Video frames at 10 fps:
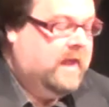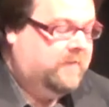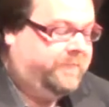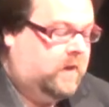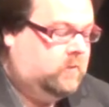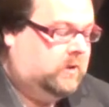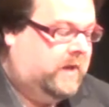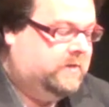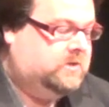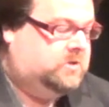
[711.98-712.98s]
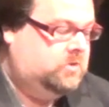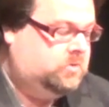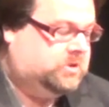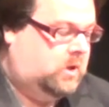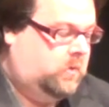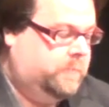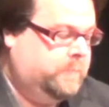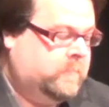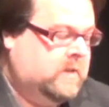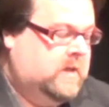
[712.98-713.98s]
if they would like to do so.
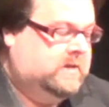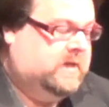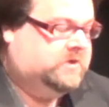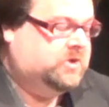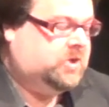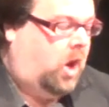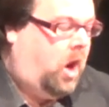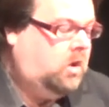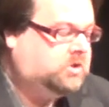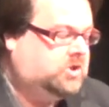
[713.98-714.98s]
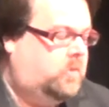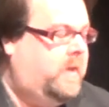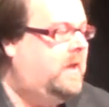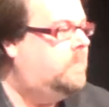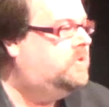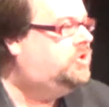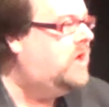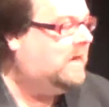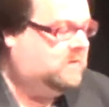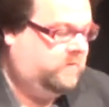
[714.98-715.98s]
Teachers also may
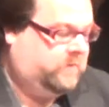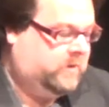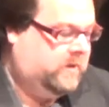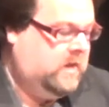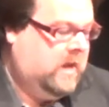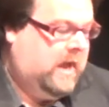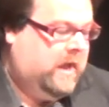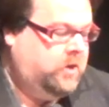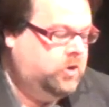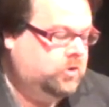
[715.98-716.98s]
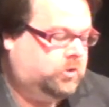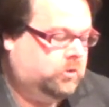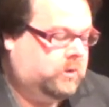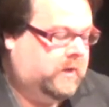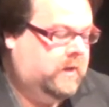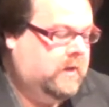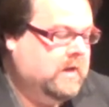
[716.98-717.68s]
objectively and neutrally